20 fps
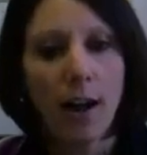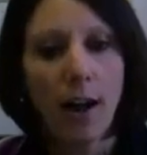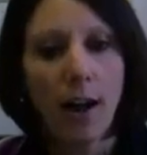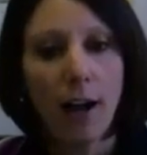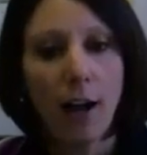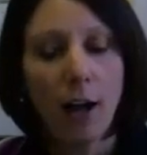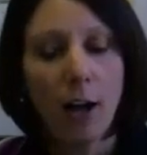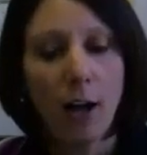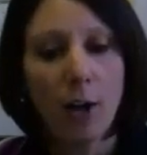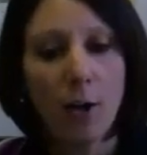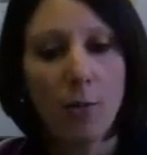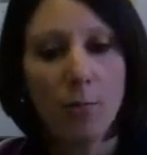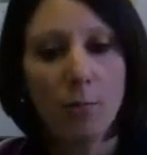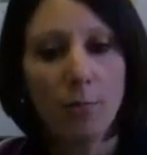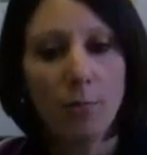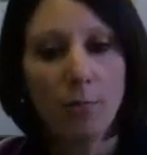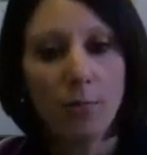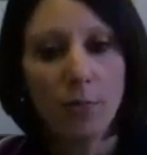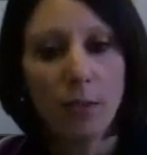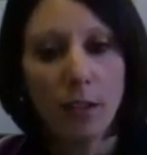
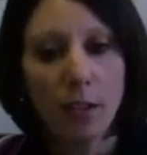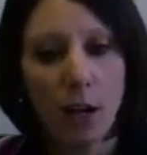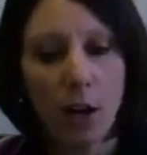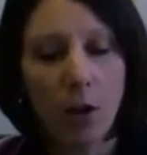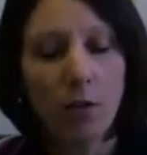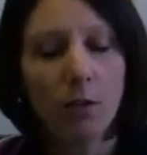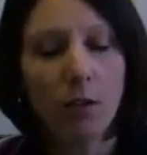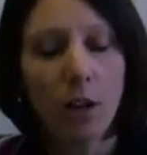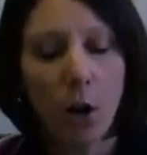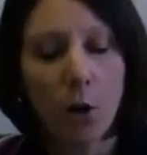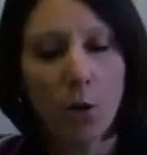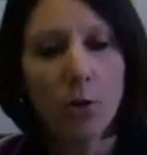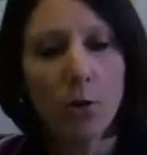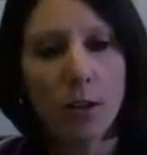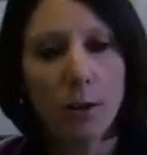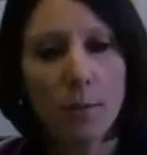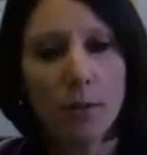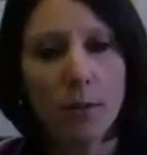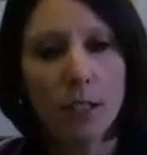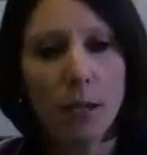Um, you know, go to
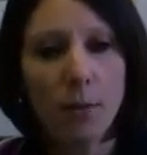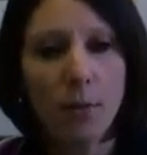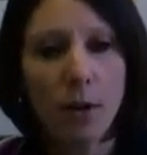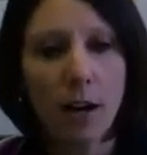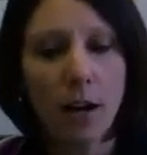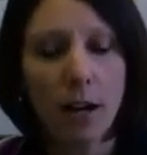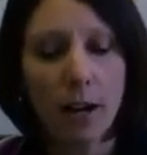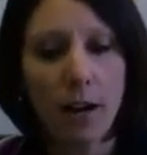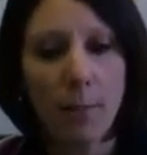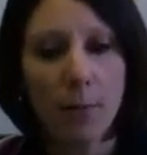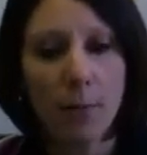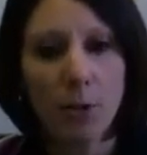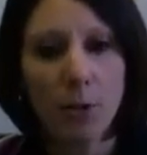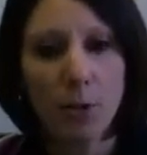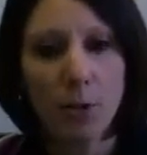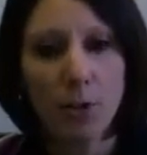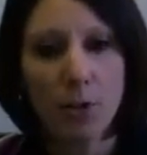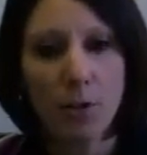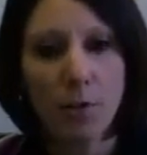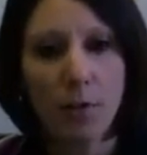them, see what kind of
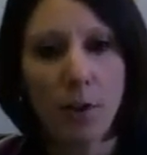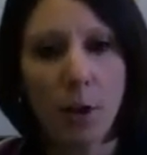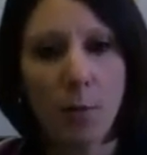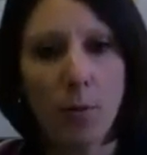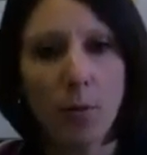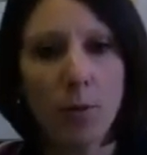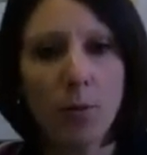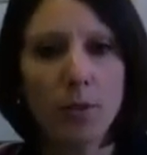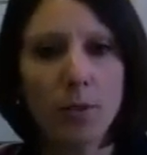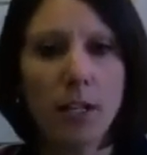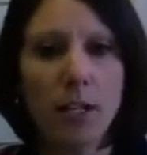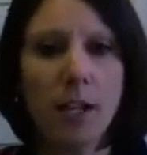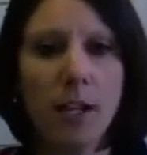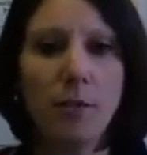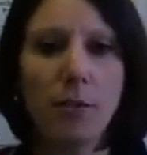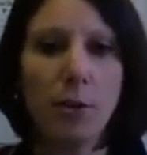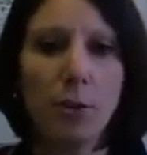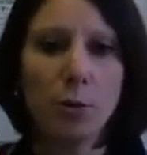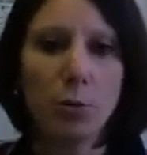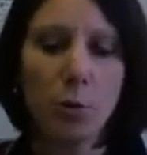opportunities are available, see
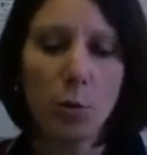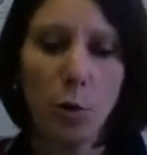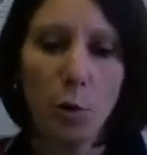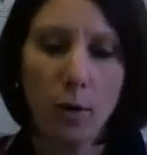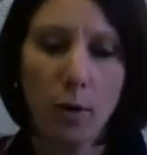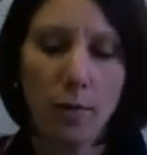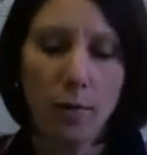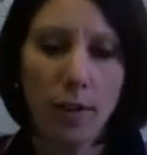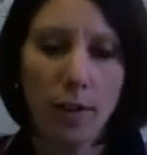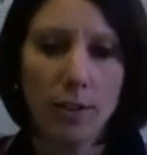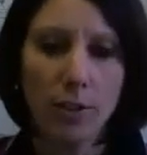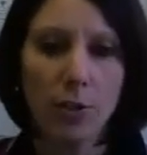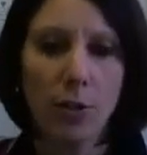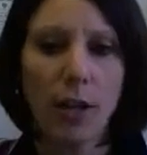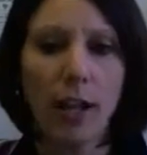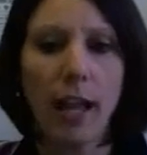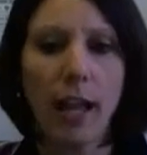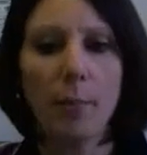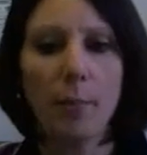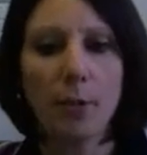if there's recruitment events
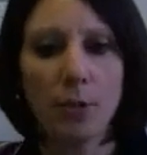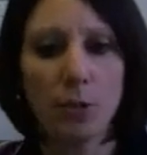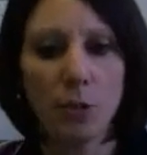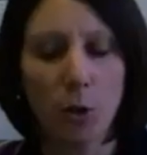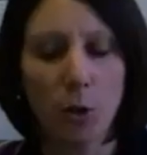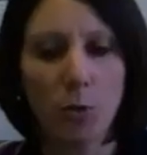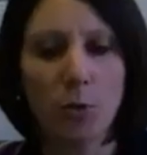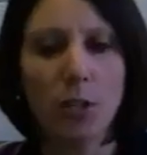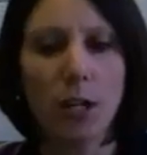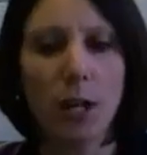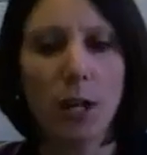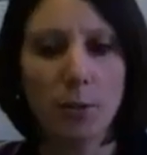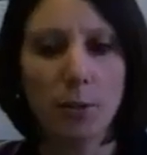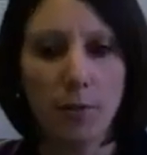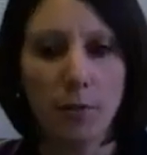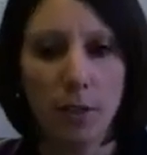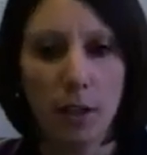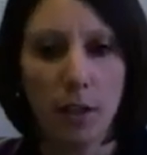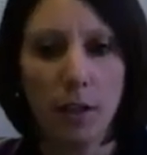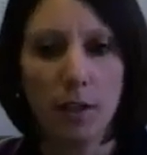on campus, those types
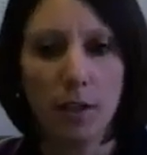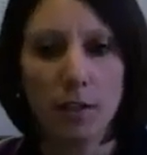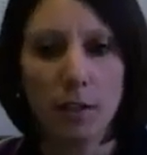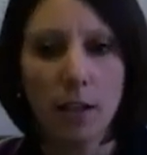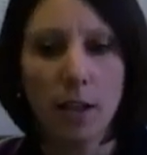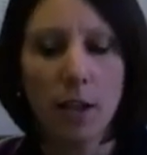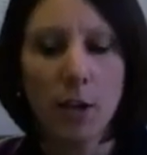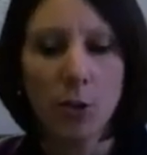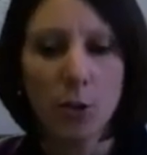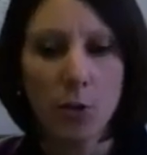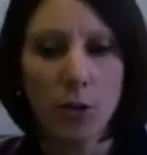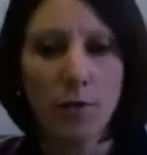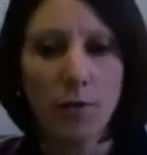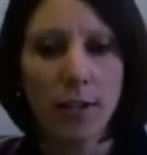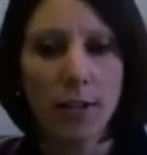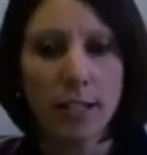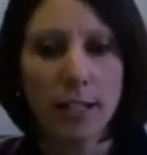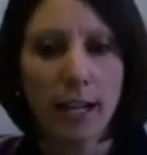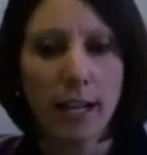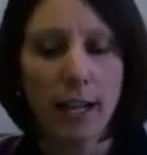of things. So
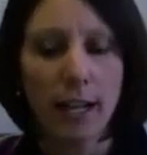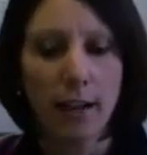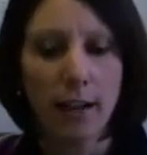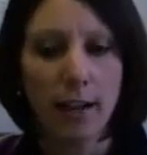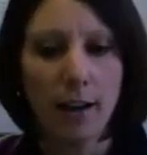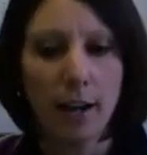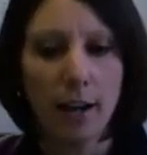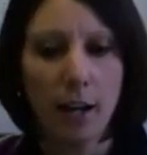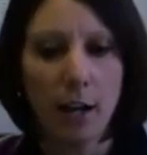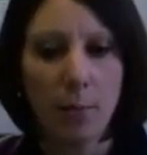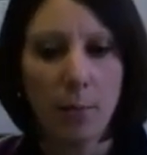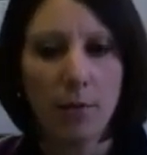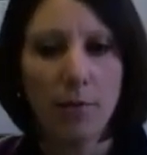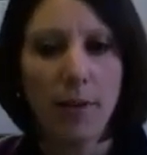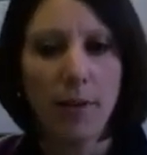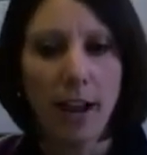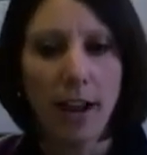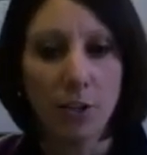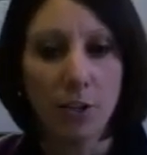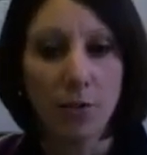definitely take um,
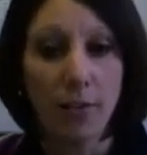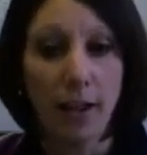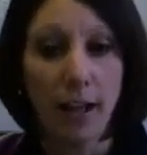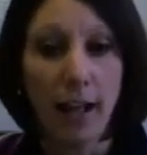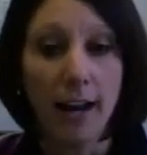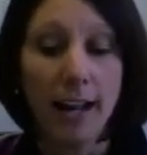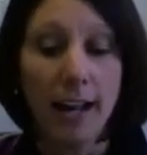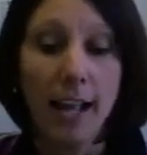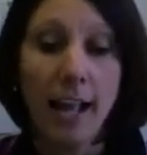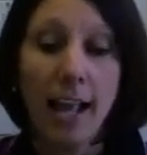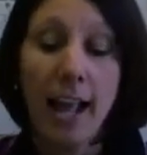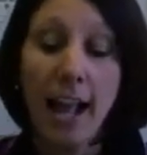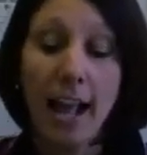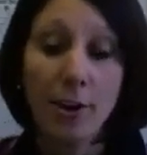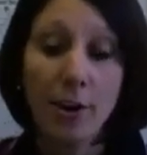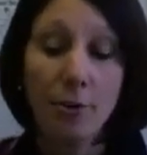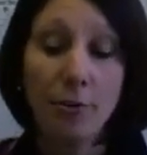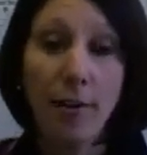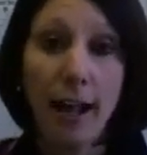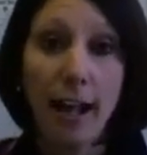advantage of that.
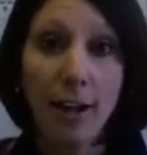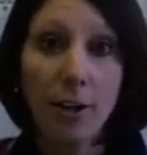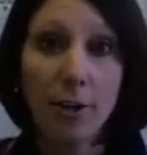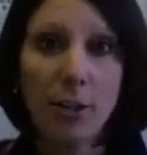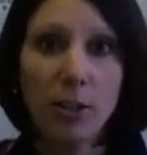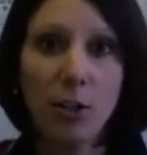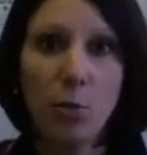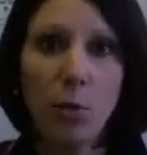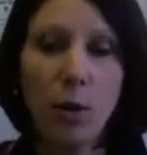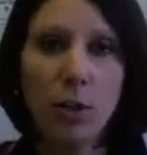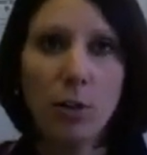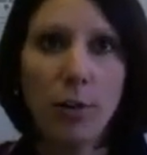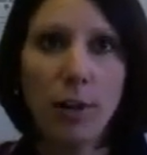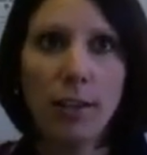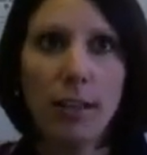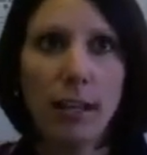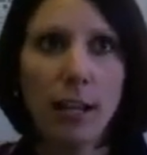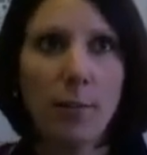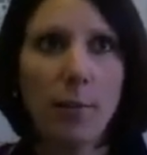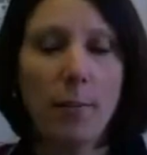And your faculty, the one
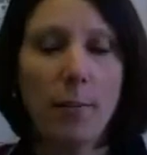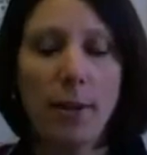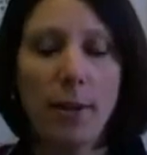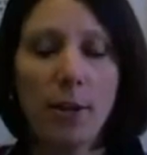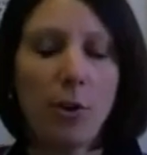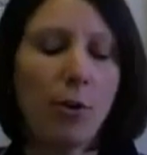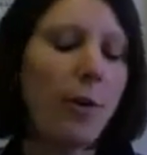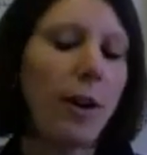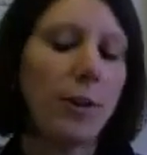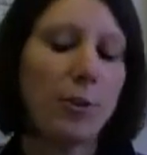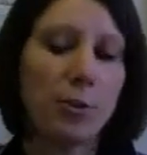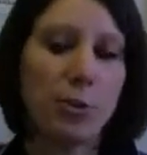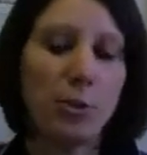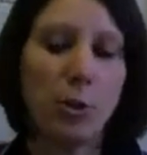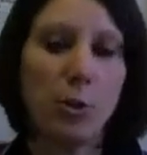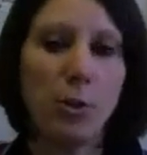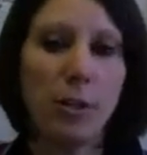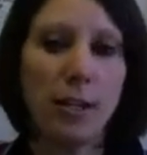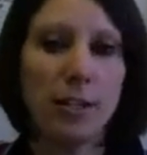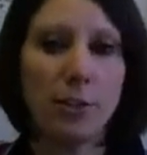great thing about being a graduate
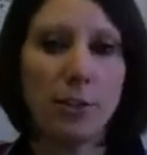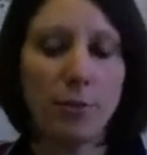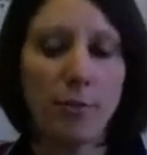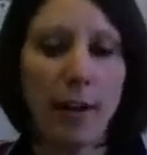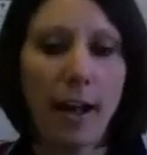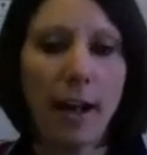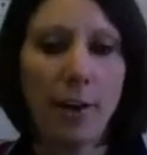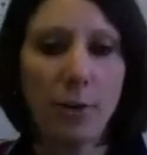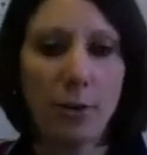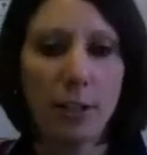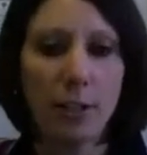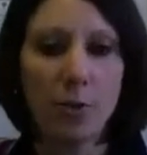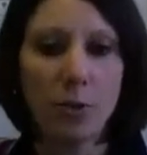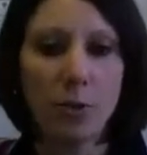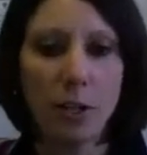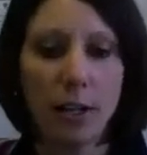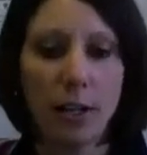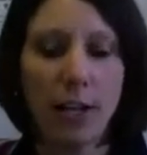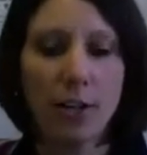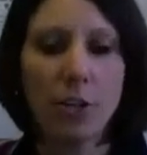student is your faculty, those
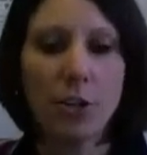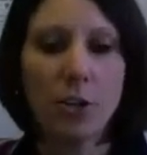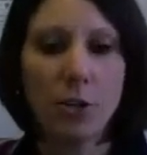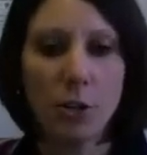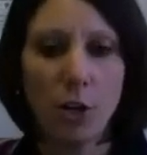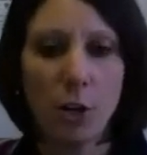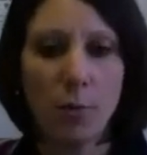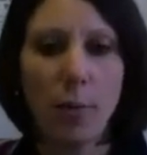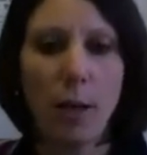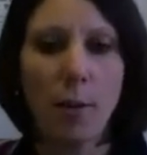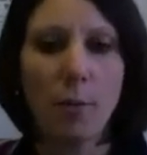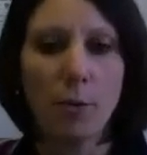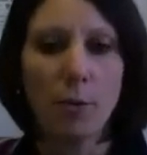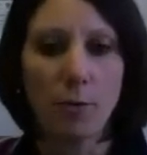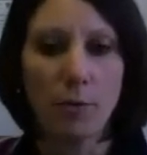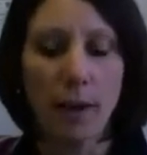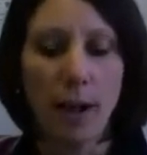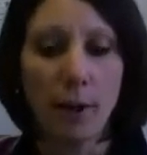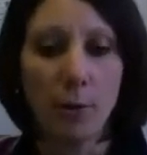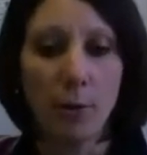connections you're going to make with
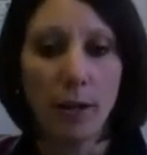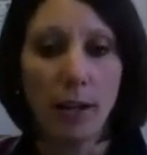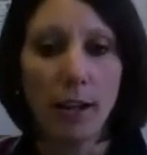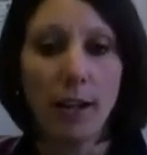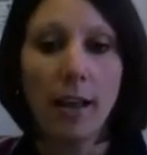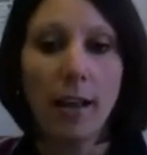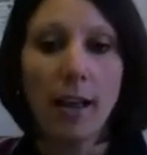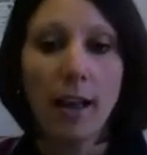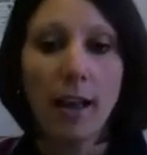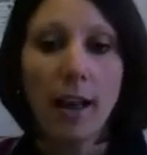your faculty.